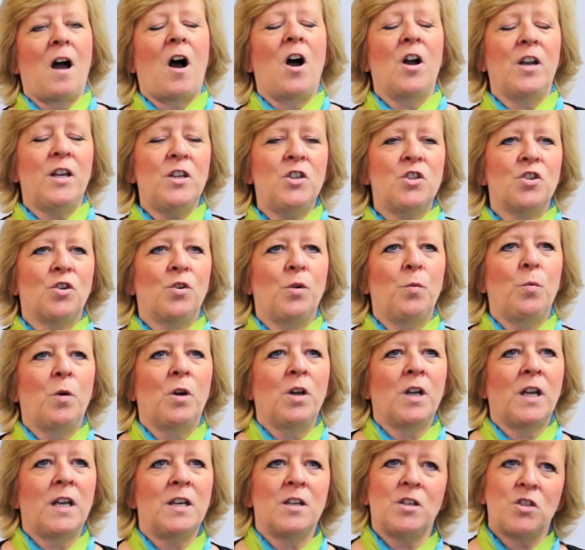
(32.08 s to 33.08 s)
I enjoy
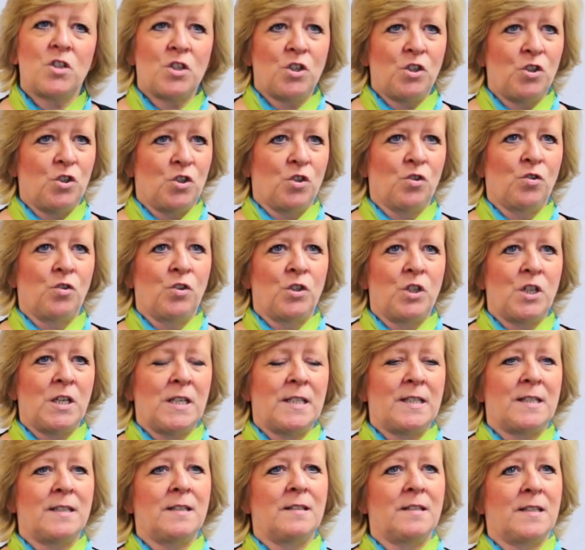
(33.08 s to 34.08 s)
working at St
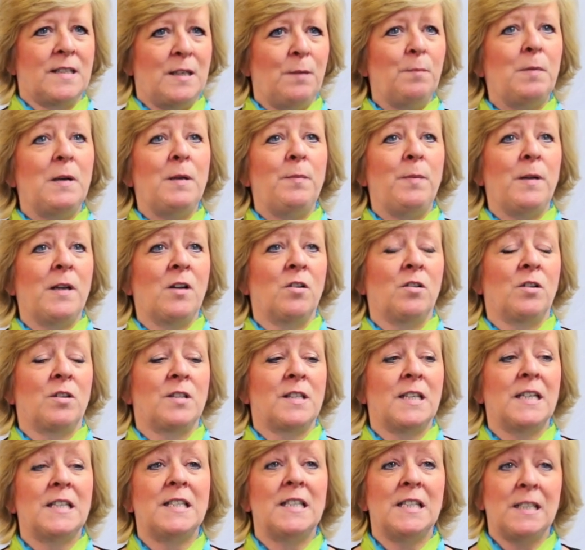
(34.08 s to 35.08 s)
George's simply
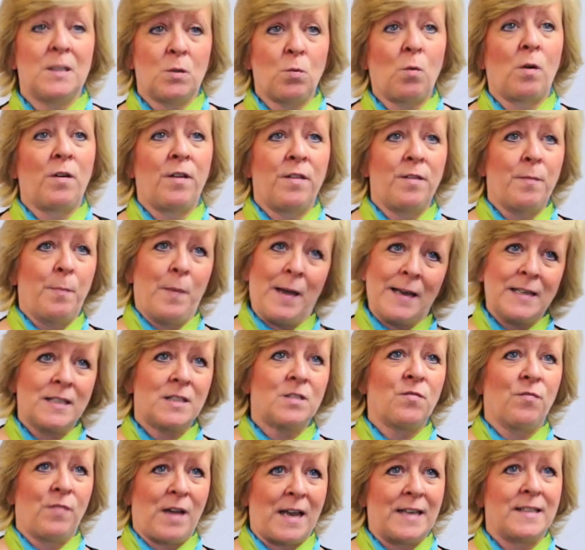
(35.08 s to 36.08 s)
because it is one of the
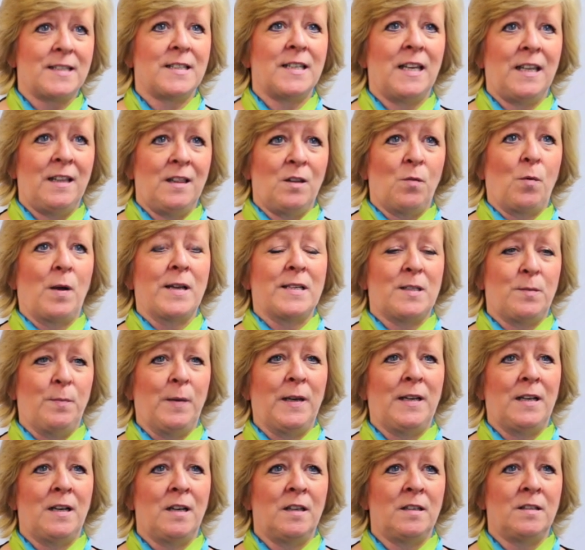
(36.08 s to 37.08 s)
best vets in the West
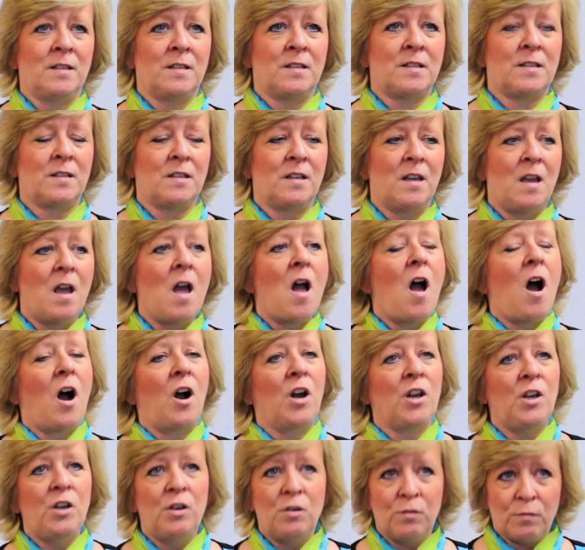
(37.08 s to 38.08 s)
Midlands.
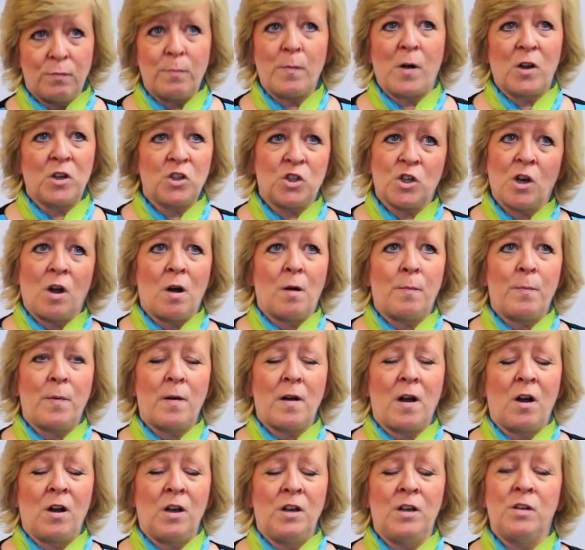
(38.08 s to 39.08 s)
I love my
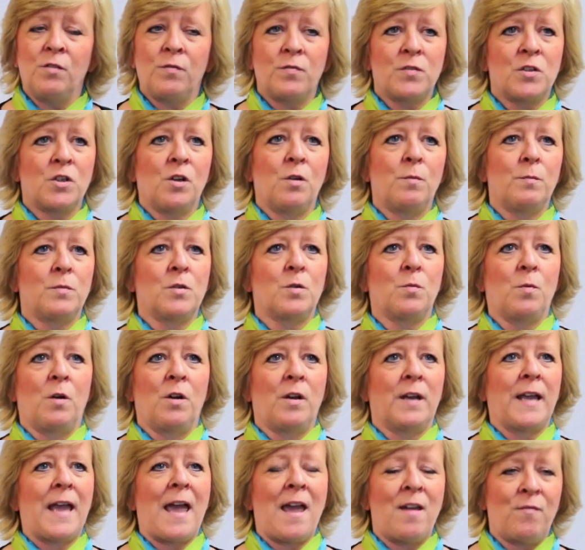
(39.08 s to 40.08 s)
job, I love to come to
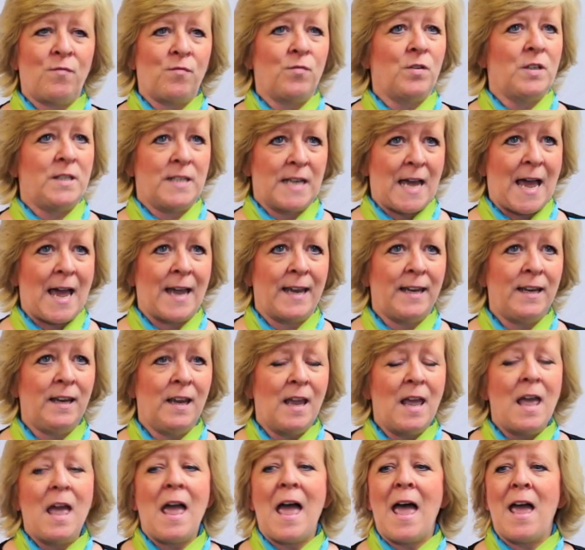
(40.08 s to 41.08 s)
work every day.
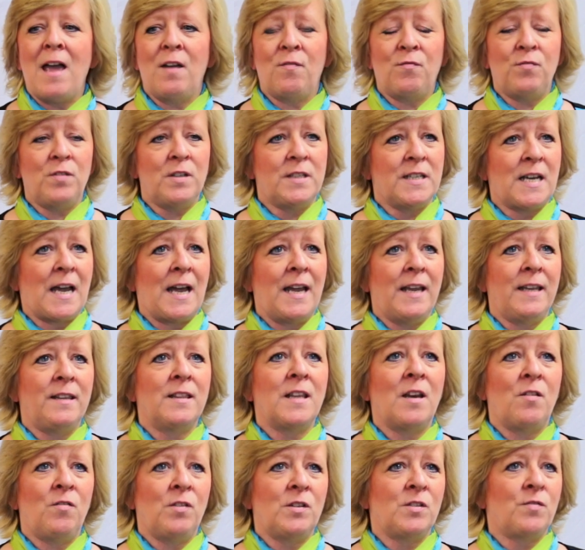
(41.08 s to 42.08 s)
Every day
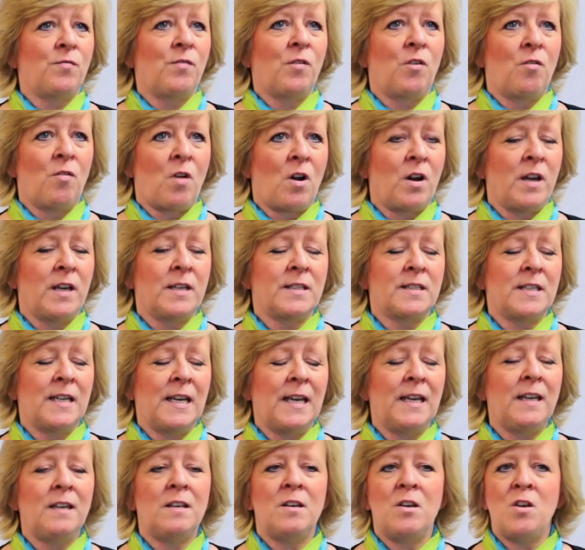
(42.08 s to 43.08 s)
there is
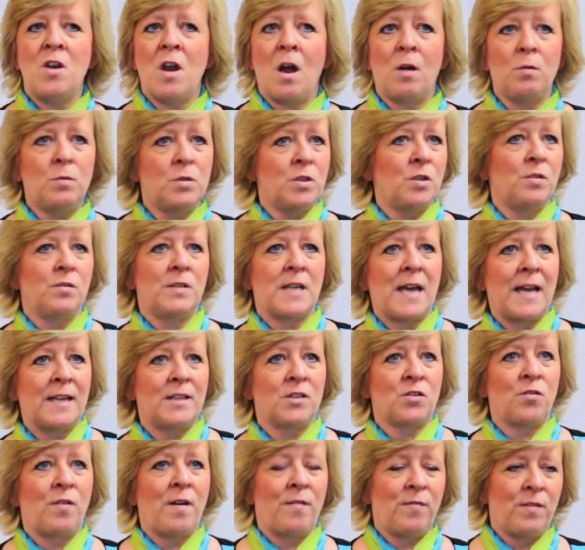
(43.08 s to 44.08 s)
variety, no 2
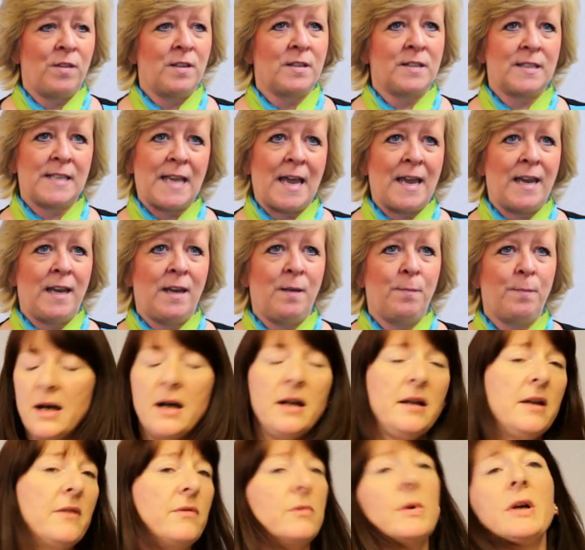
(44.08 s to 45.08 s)
days are ever the same.
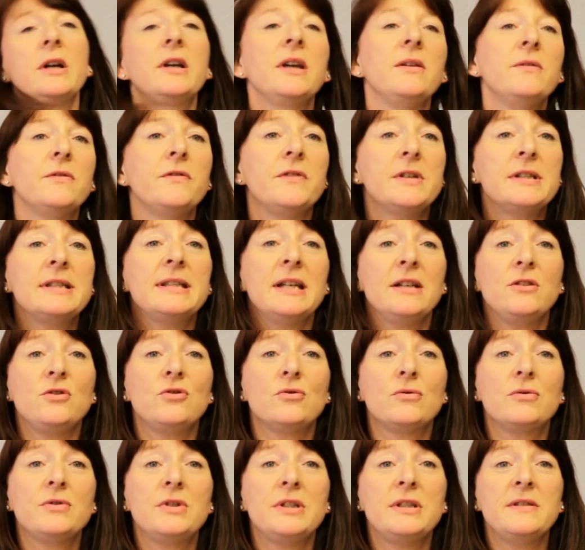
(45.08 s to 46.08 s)
I love working for St
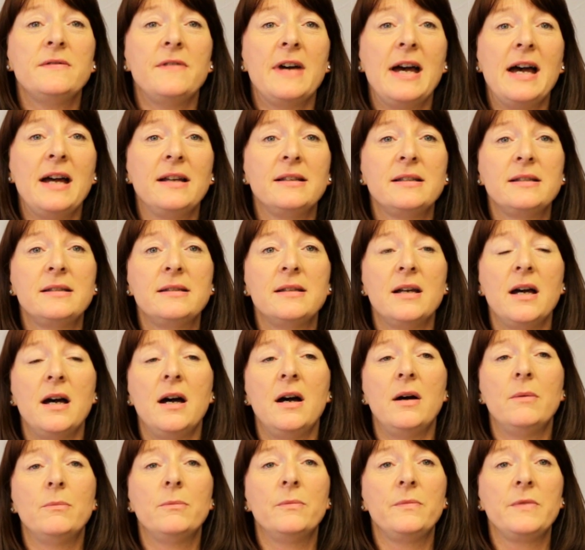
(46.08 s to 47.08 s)
George's Vets.
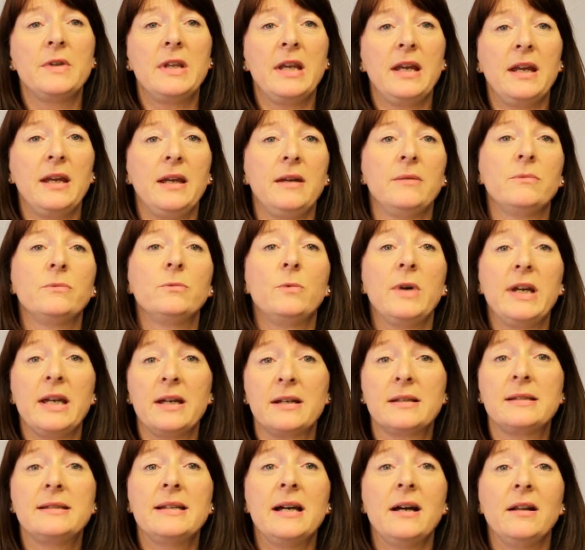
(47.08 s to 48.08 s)
The We
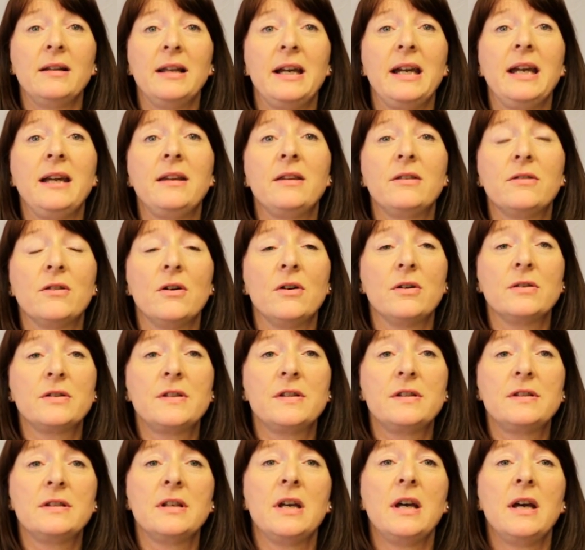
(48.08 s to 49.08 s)
Excel
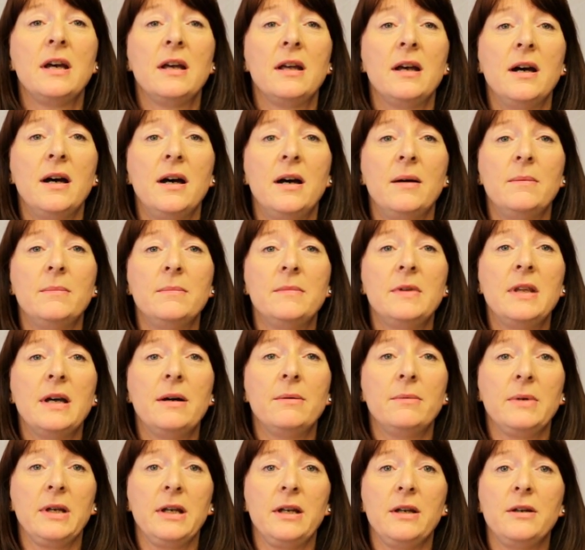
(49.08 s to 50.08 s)
ethos
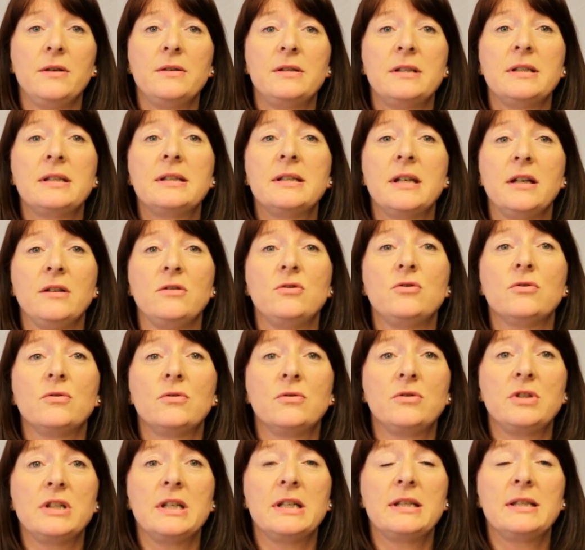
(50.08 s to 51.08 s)
that we use at St
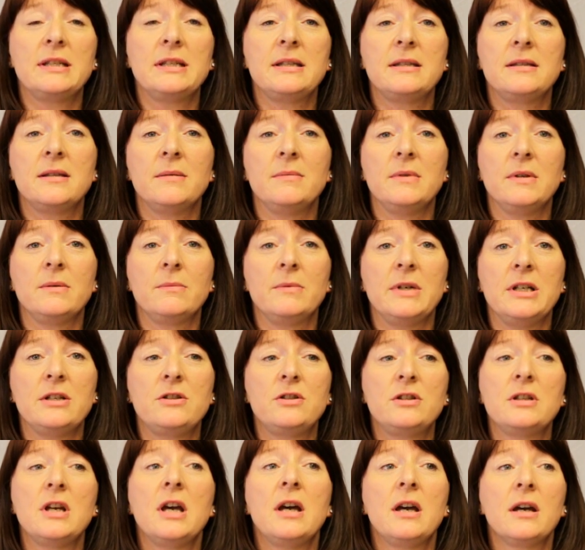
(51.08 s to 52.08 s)
George's is something
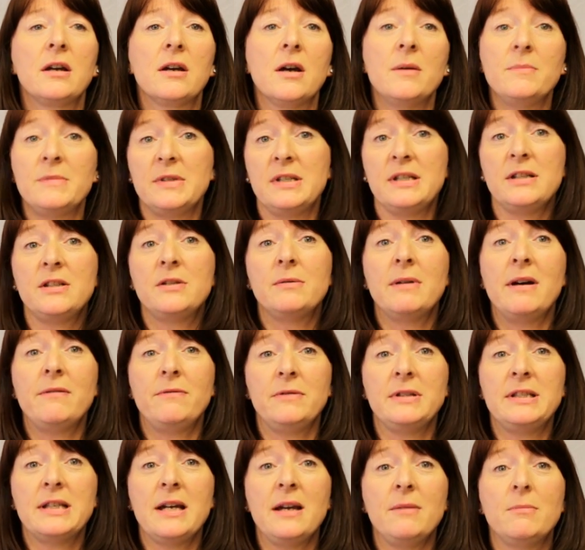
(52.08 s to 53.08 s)
which comes into
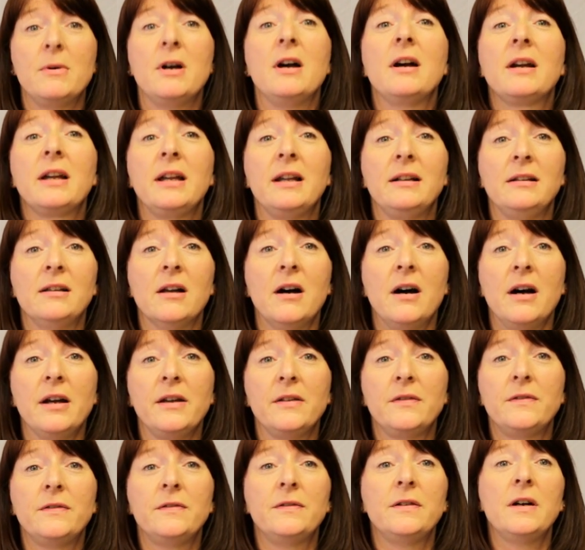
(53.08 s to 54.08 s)
everyday working
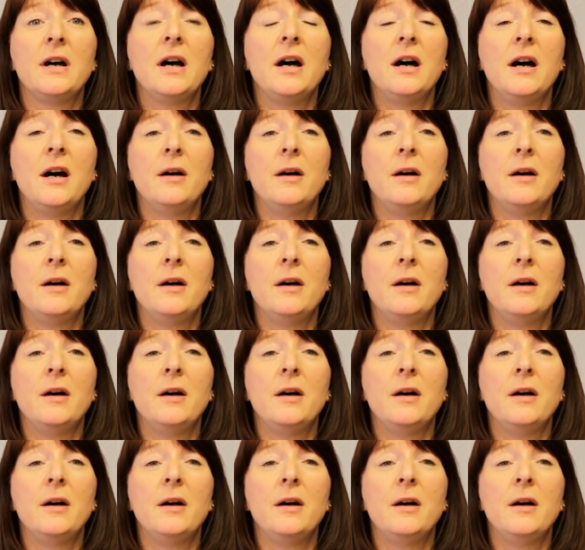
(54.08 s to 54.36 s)
life.